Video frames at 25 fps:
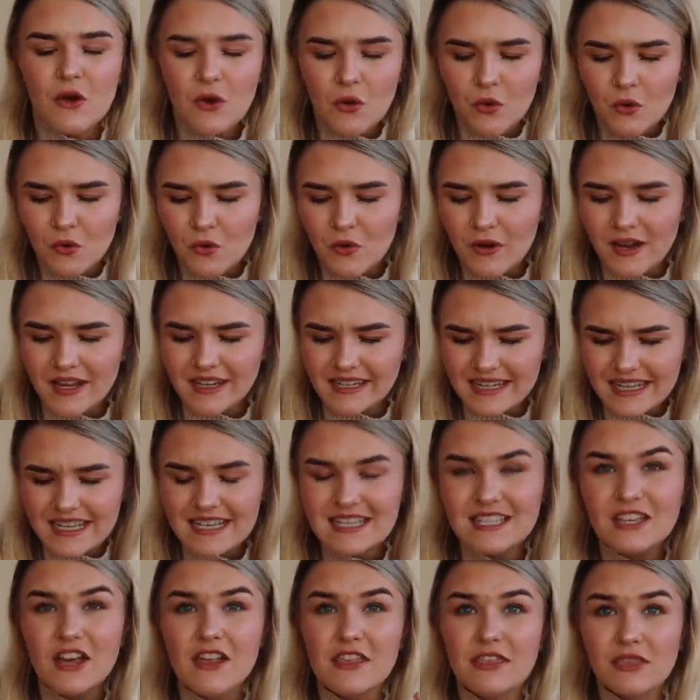or at
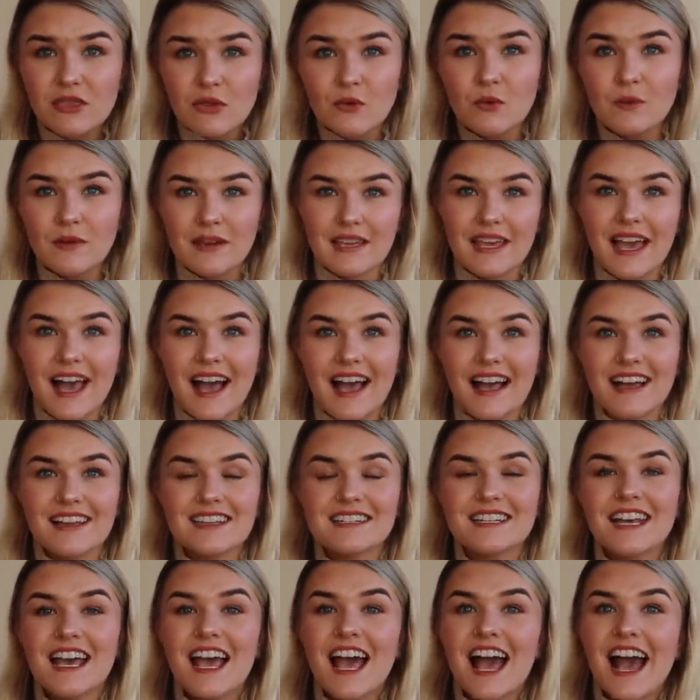least I thought he
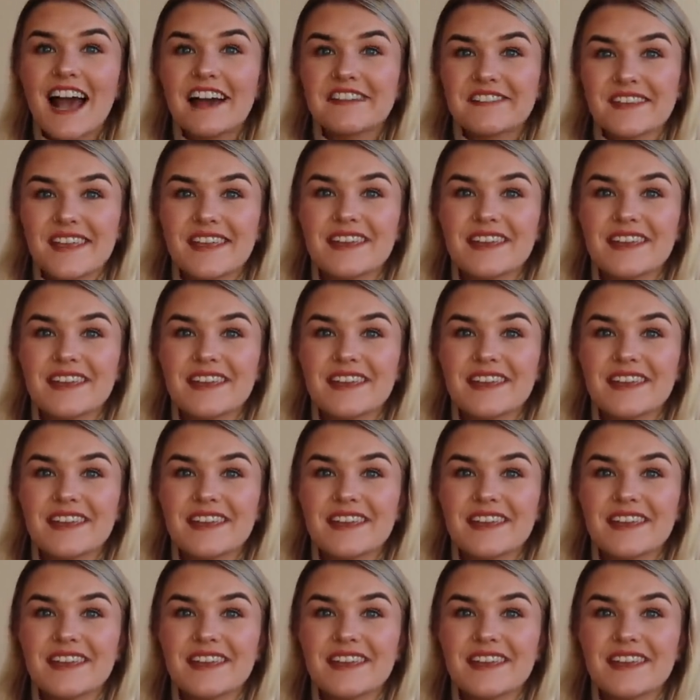had, and